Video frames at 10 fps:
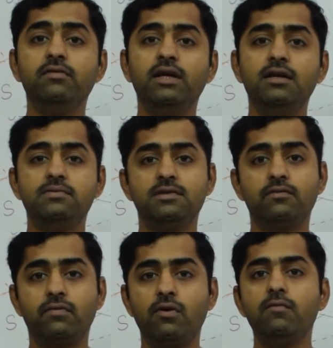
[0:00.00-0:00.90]
eclipse
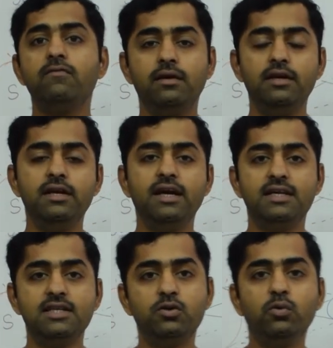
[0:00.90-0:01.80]
from India, as
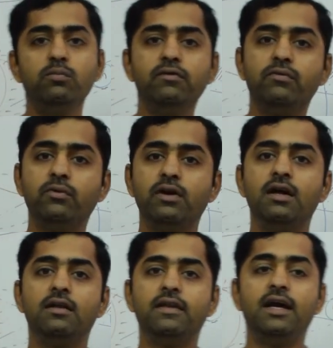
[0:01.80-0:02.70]
I told before,
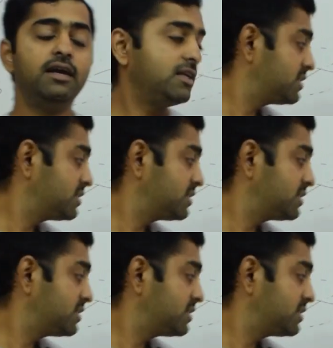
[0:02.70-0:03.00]
that it is